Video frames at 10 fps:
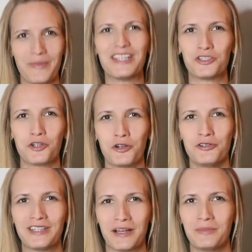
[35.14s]
Make sure
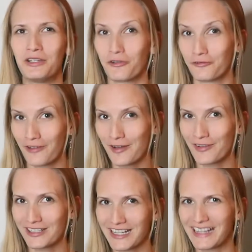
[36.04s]
you tell me your
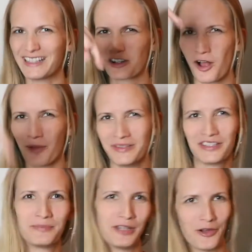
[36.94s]
favorite in the
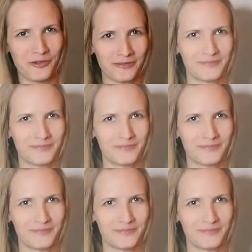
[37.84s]
comments below.